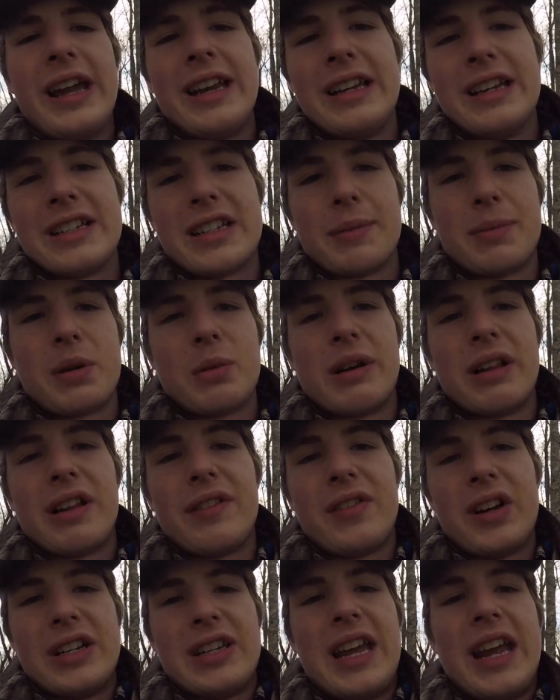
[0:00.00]
hen gets up to my
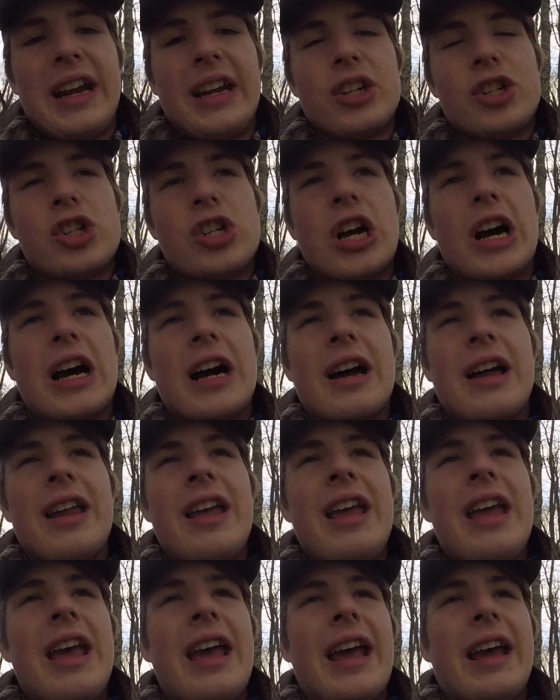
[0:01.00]
left. I take a shot,
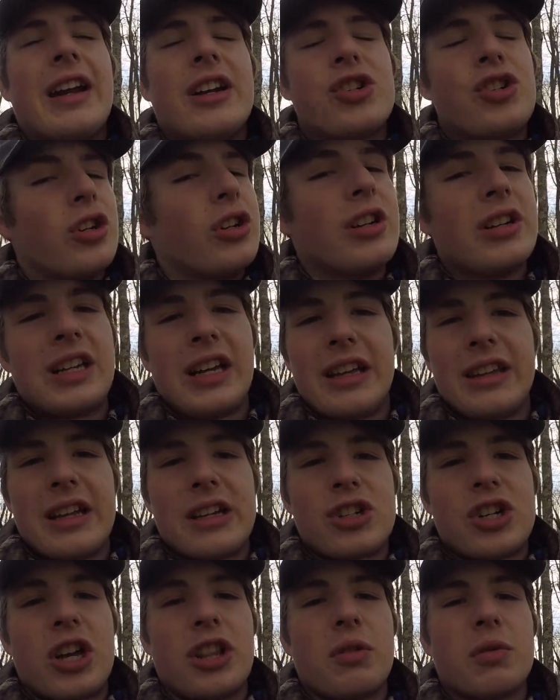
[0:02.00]
and I shouldn't have taken
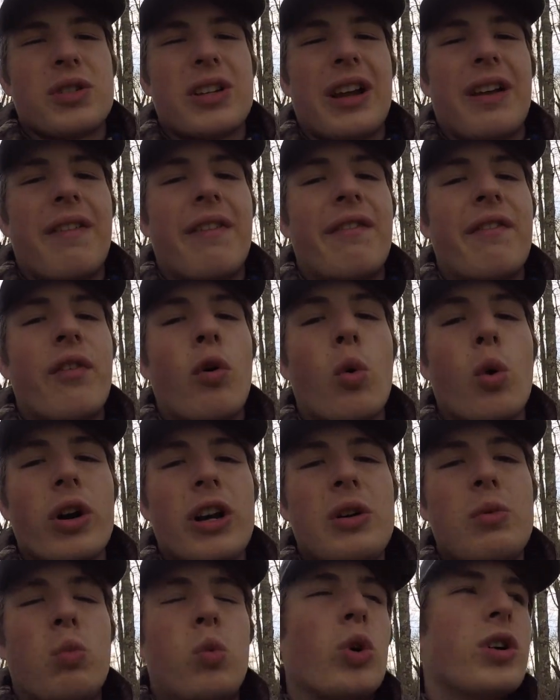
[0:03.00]
that shot. There was like
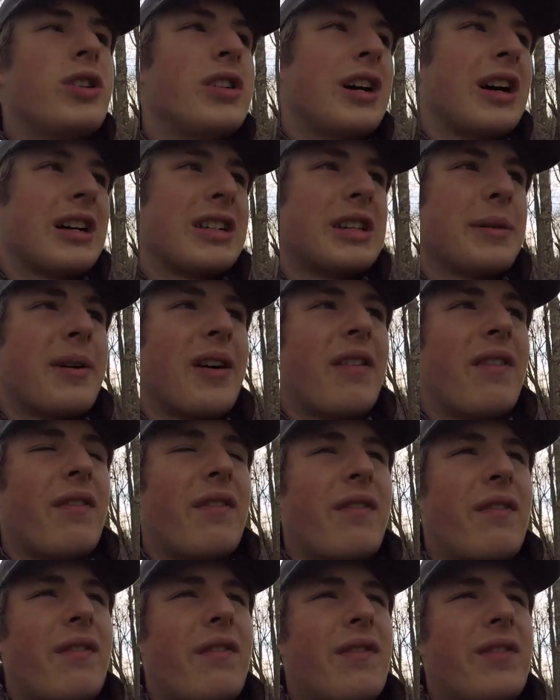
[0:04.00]
40 wood ducks about
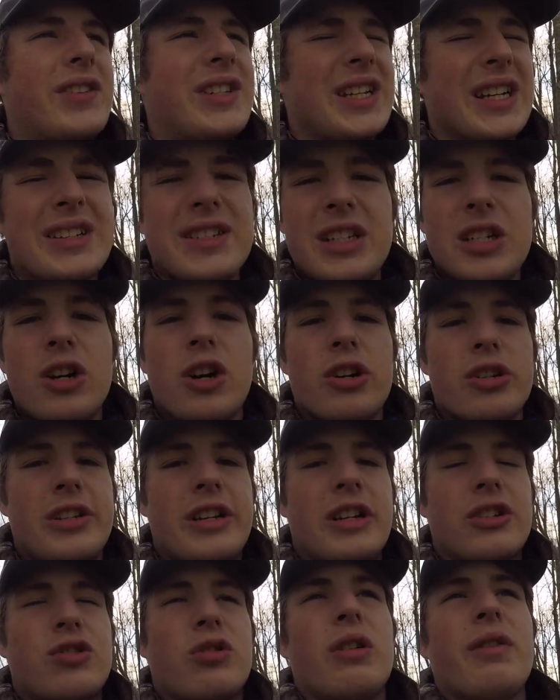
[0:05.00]
60 yards
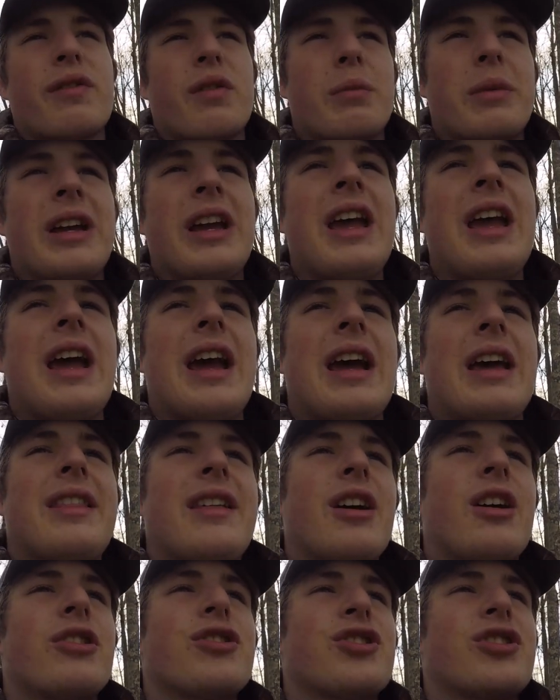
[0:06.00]
downstream from me and
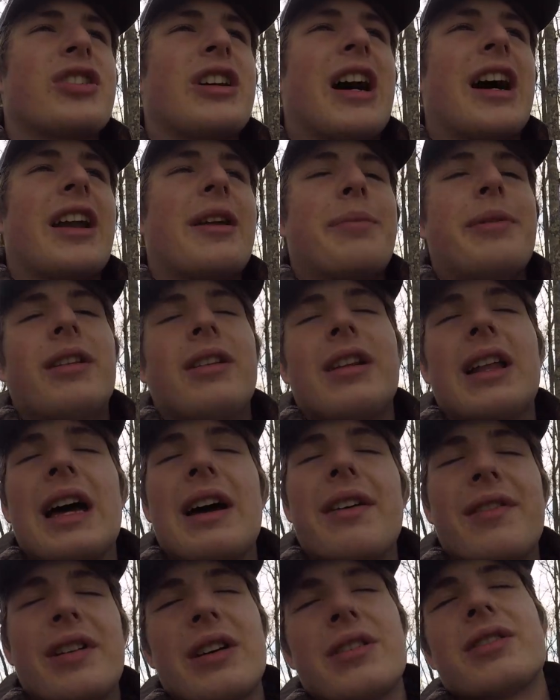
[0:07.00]
they all just got up and
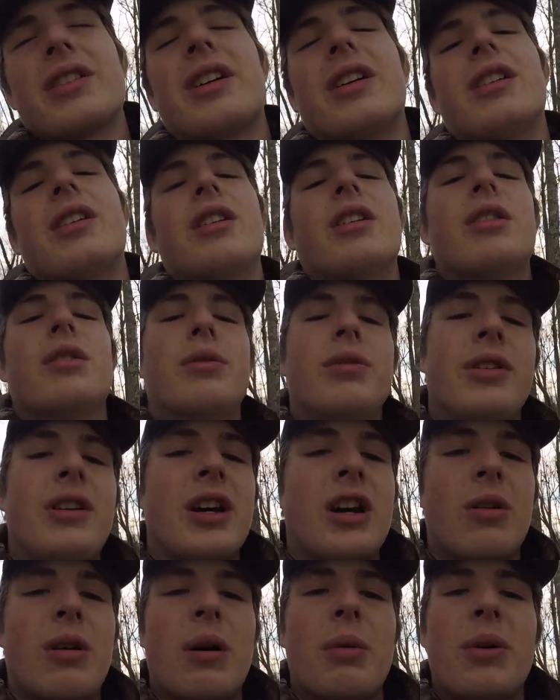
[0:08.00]
left and i was like oh
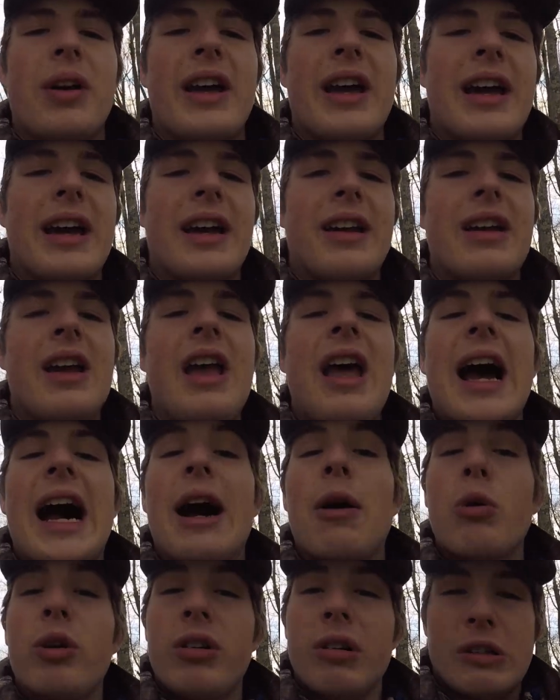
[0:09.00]
no i would have had
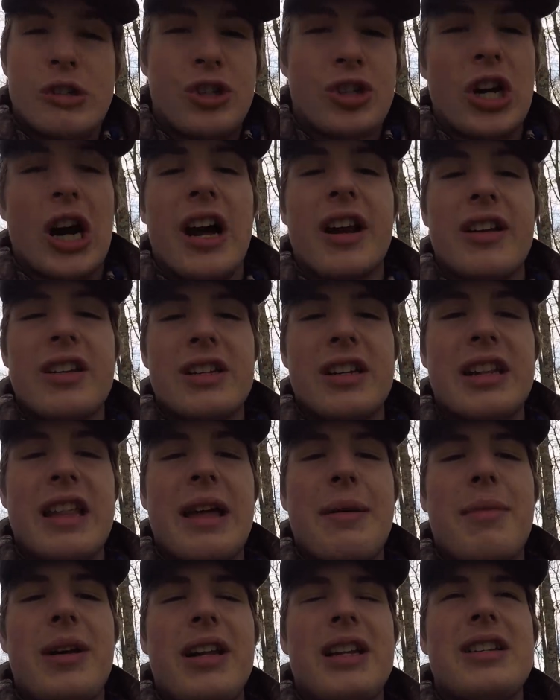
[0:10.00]
i wouldn't have shot into
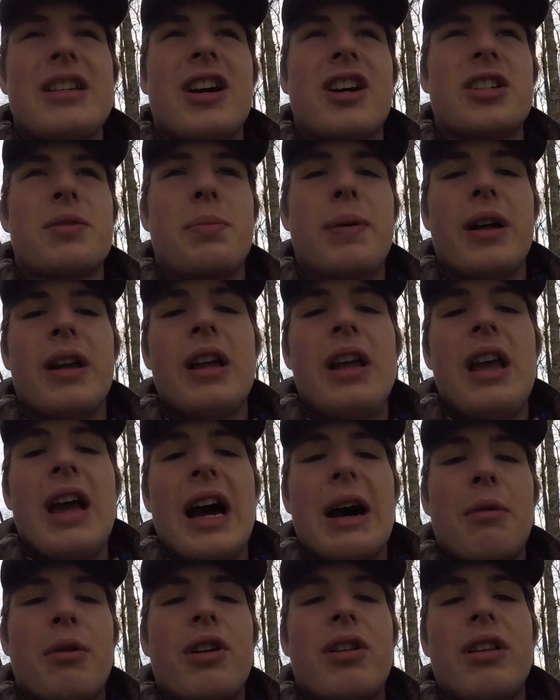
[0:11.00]
that many ducks but
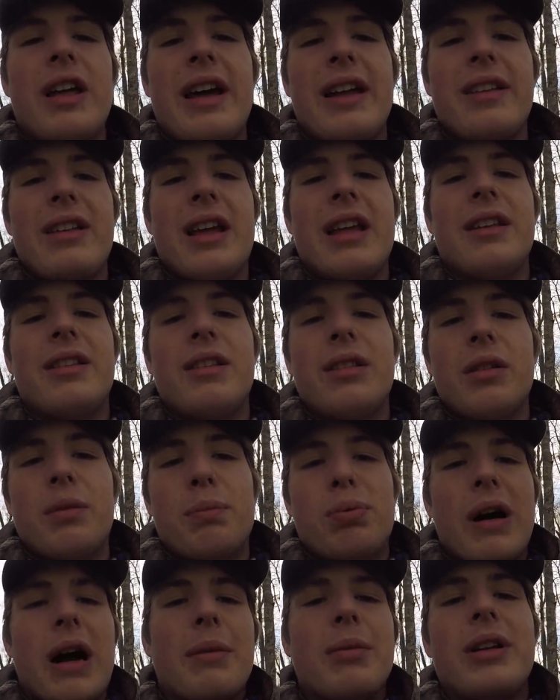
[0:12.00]
i would have let uh,
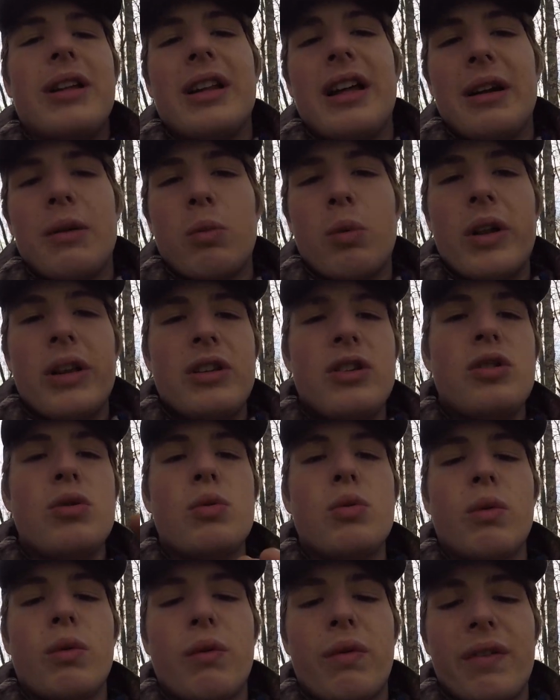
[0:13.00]
probably like when
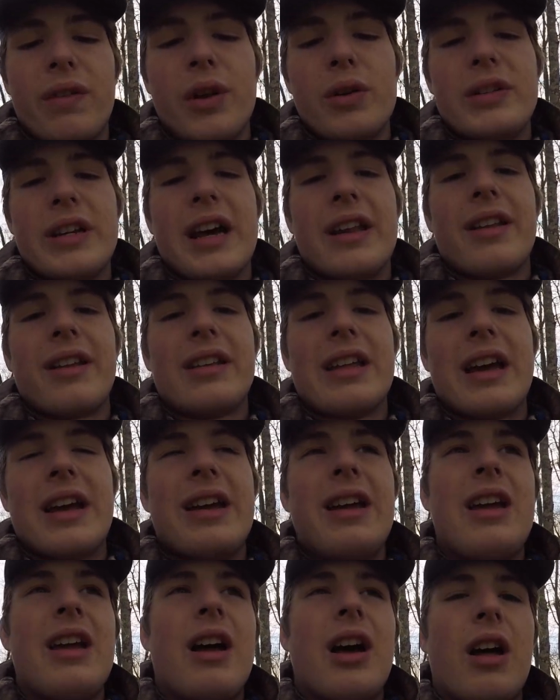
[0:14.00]
you float down like
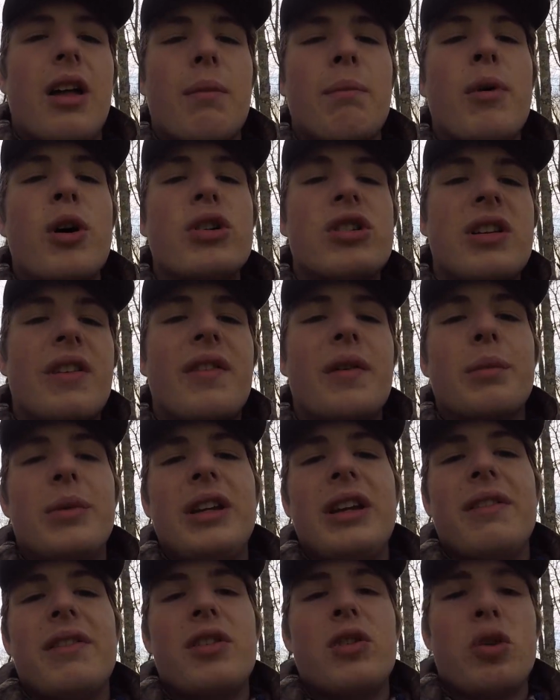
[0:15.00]
that most of them
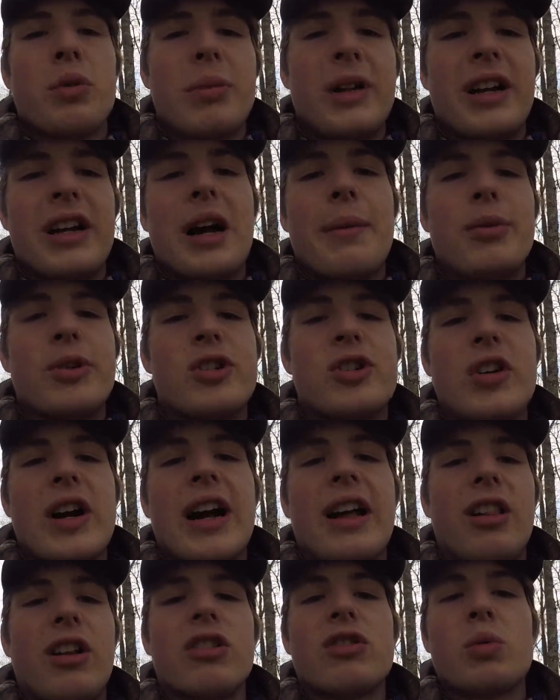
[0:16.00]
leave and normally a couple
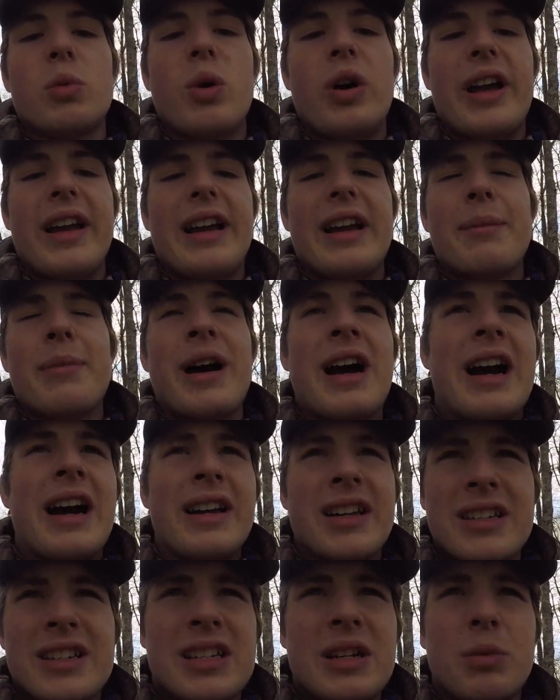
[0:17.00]
stragglers will hang in
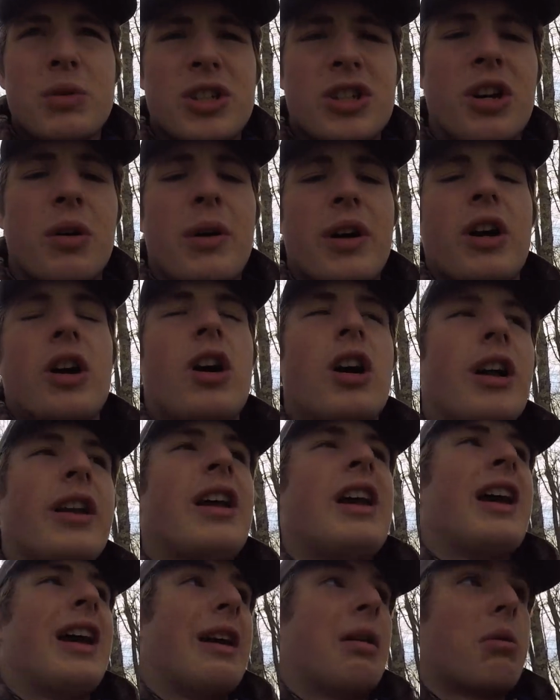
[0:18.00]
behind and see what's going on
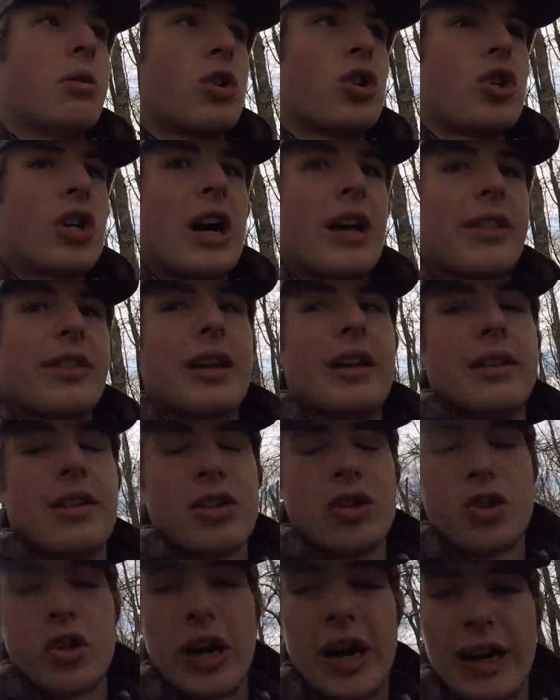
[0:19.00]
and i would have shot at
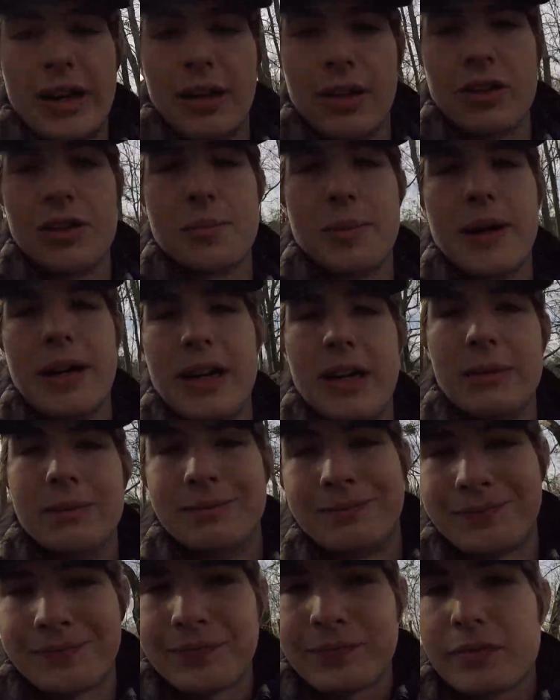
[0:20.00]
the stragglers but
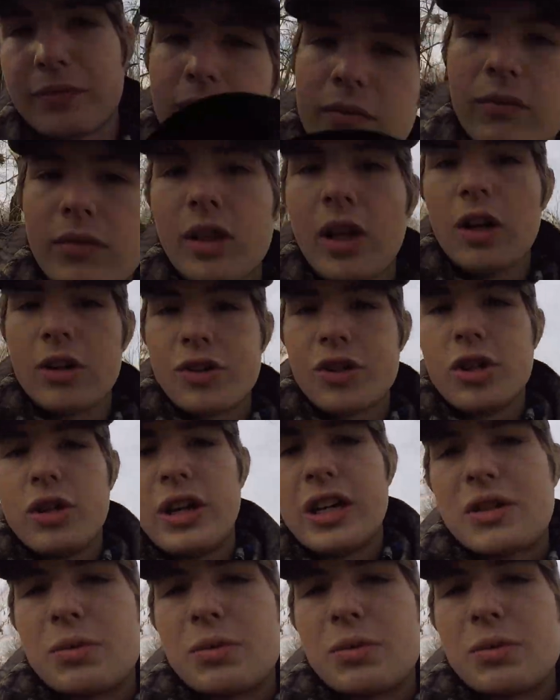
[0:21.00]
um i'll show you